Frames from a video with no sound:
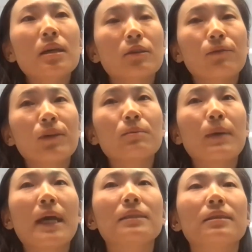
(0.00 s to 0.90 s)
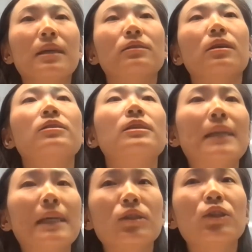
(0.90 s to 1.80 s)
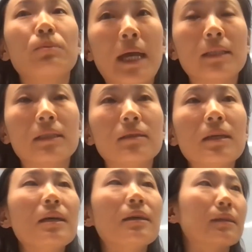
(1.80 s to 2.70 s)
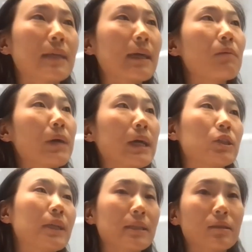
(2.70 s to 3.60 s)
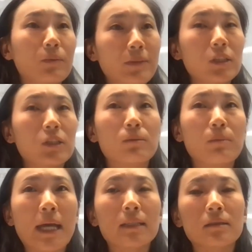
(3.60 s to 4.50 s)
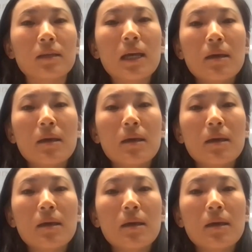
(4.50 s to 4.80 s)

The first pattern is called the listener pattern. The second pattern is a visitor pattern.